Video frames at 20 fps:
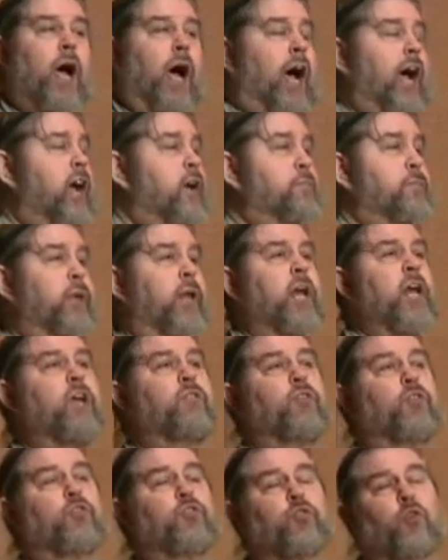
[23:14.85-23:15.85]
I had plenty
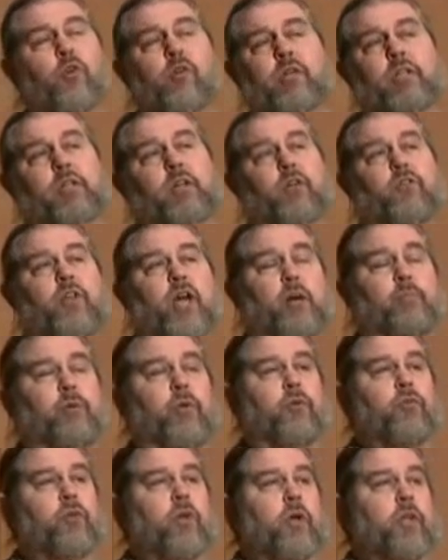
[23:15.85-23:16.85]
of historical
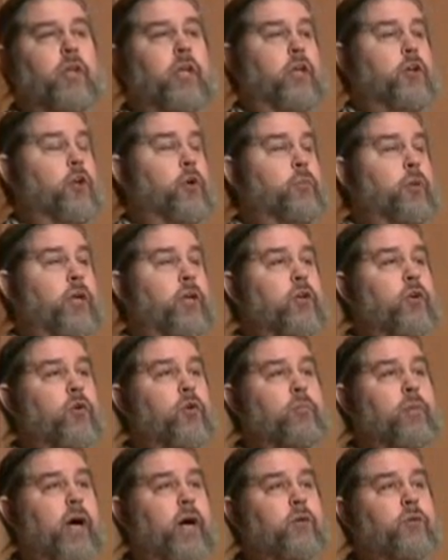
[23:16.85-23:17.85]
examples that nobody
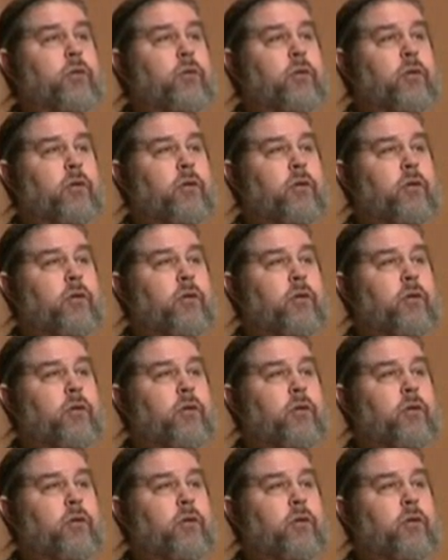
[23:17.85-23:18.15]
knew about.